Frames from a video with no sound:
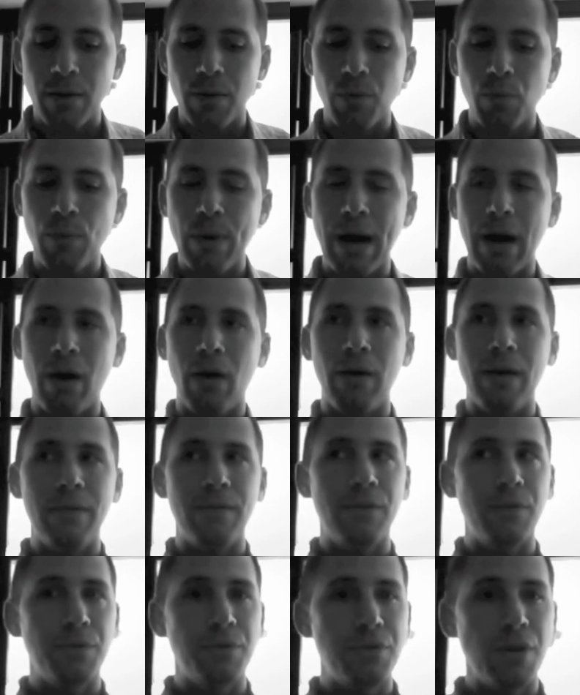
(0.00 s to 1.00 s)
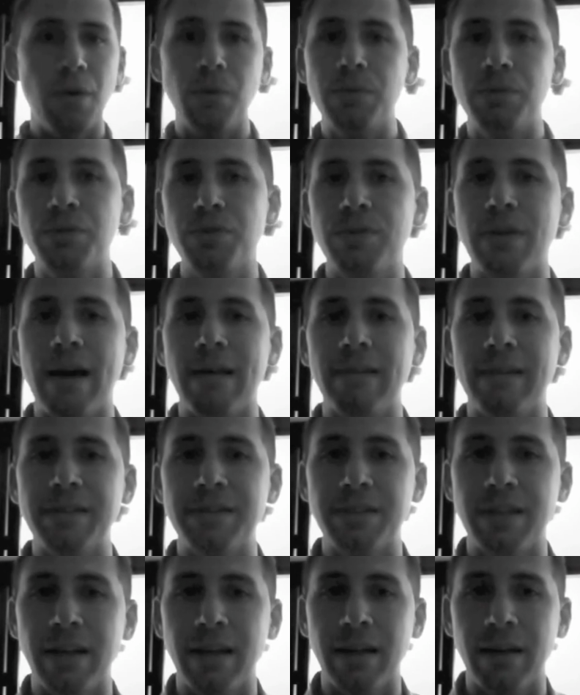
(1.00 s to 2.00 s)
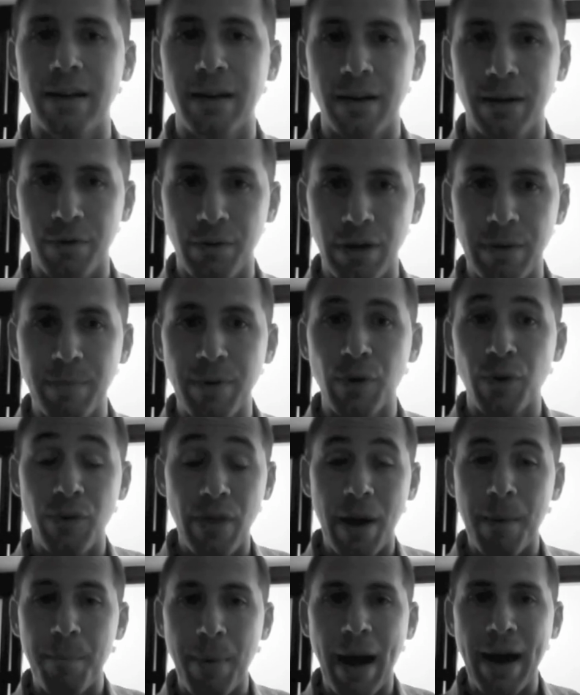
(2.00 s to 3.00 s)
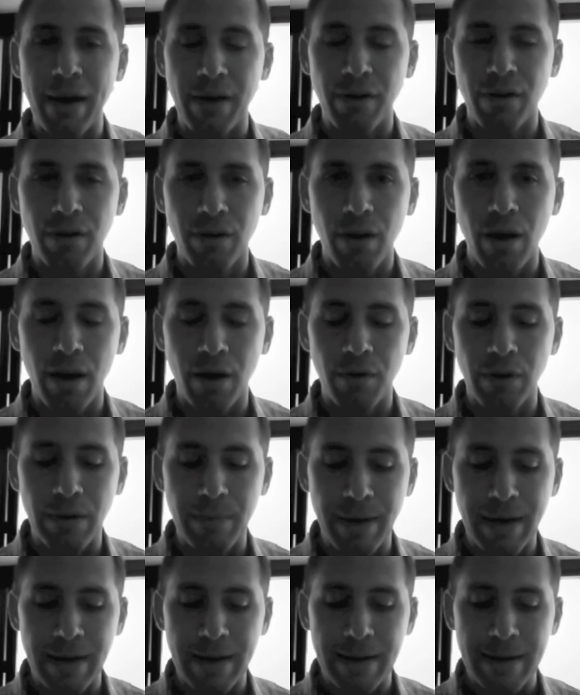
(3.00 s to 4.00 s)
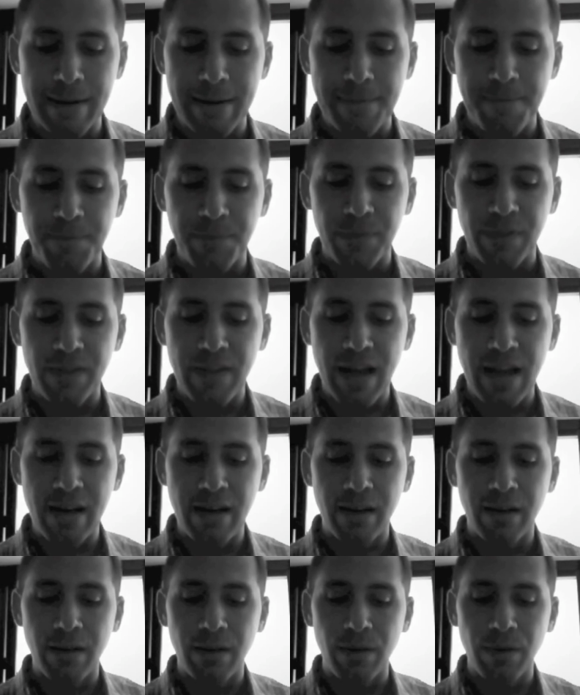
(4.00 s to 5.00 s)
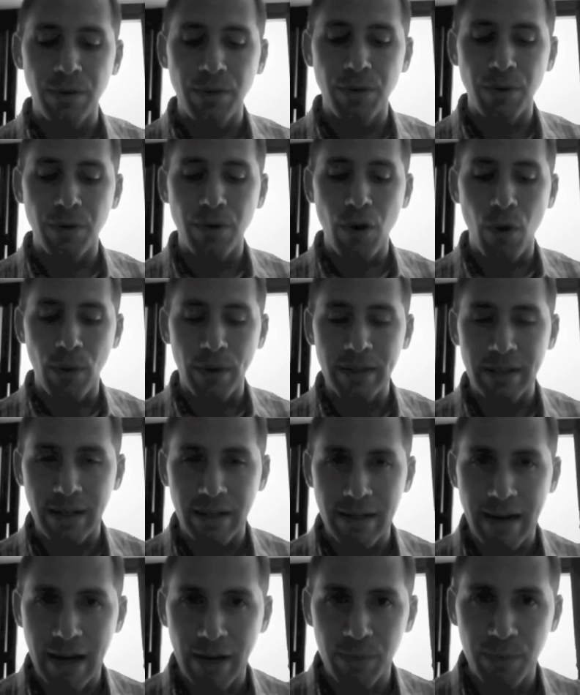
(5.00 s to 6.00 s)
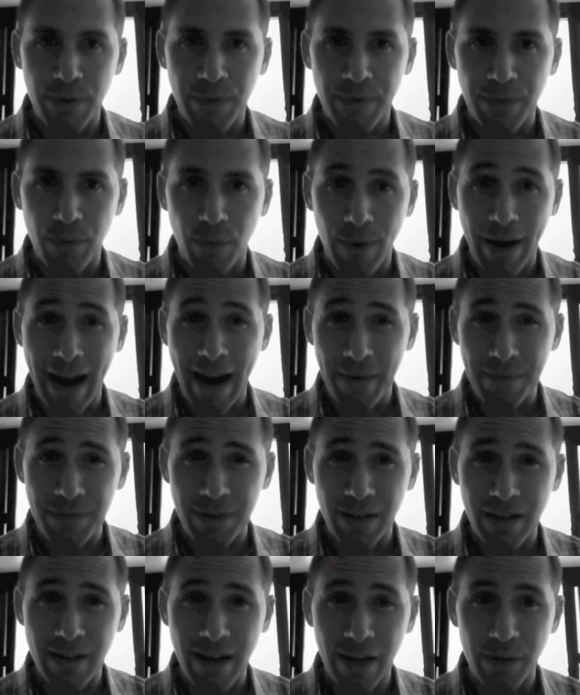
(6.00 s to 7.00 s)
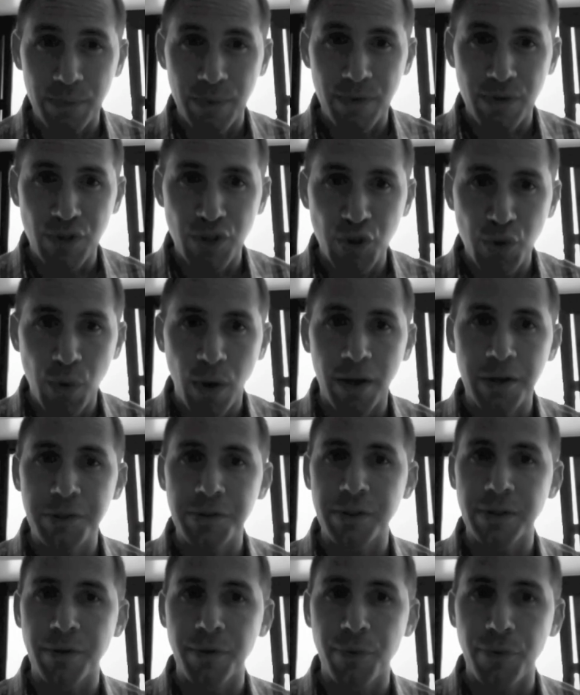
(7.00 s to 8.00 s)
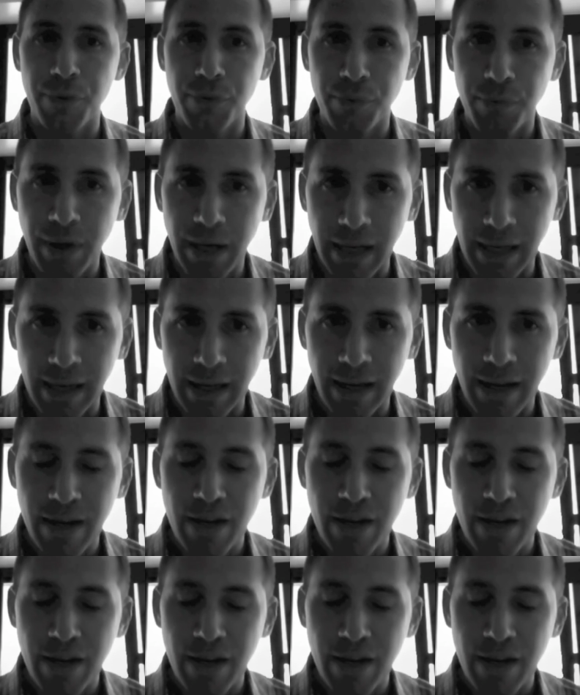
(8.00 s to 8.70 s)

Well, if you don't do that listing agreement or that buyer agreement, then you're going to connect with, or have to connect with 203